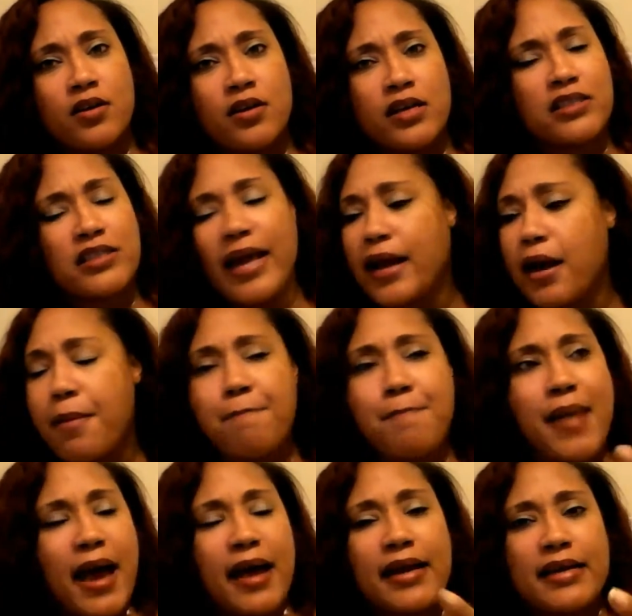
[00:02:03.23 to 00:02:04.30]
It's like a
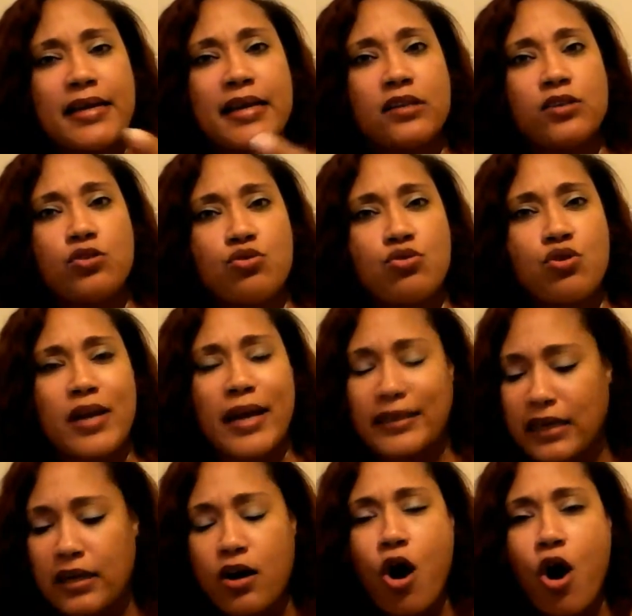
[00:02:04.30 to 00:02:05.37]
magnet, you know,
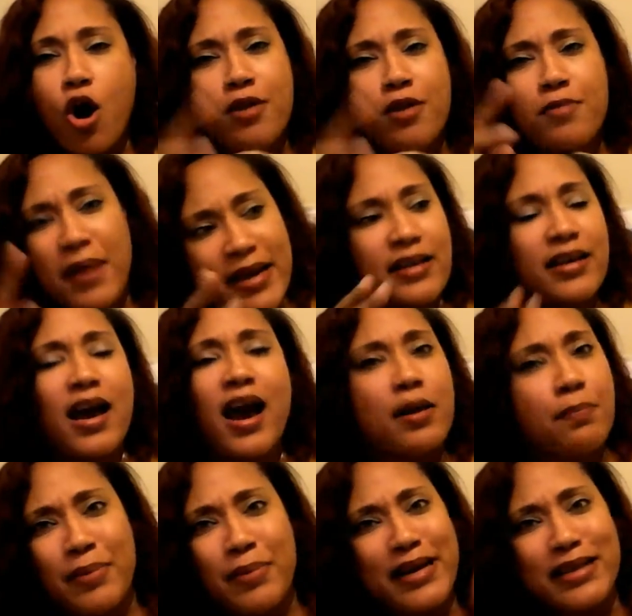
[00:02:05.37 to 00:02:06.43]
like the cord been
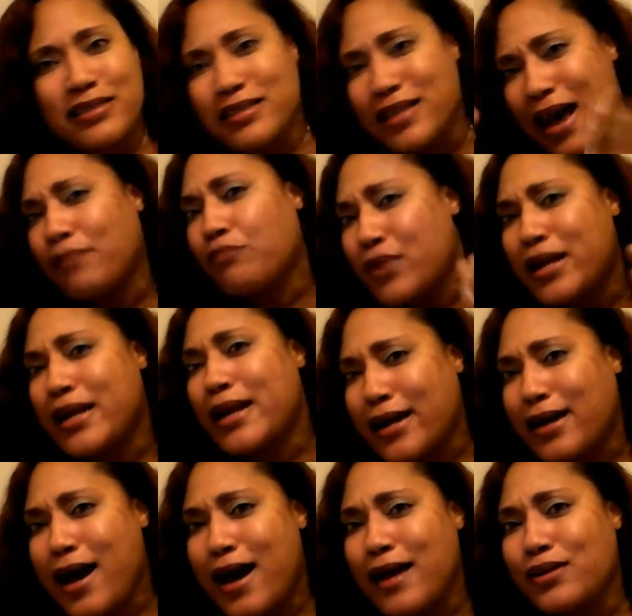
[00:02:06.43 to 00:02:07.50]
cut, but it's not really
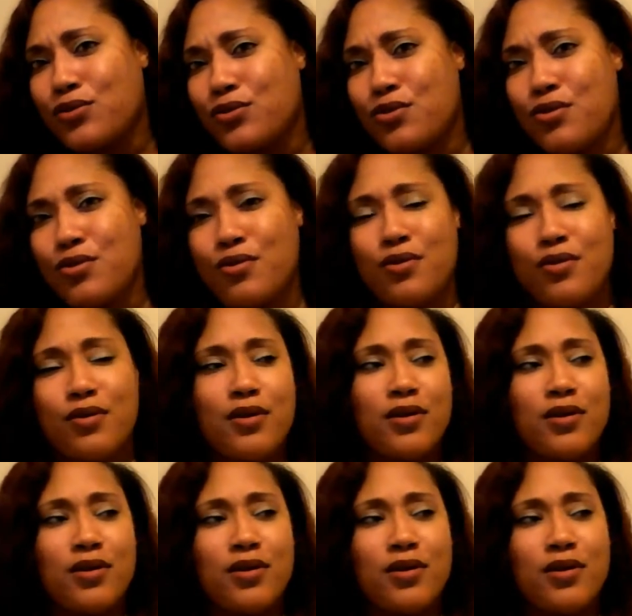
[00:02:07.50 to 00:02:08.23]
cut, you know.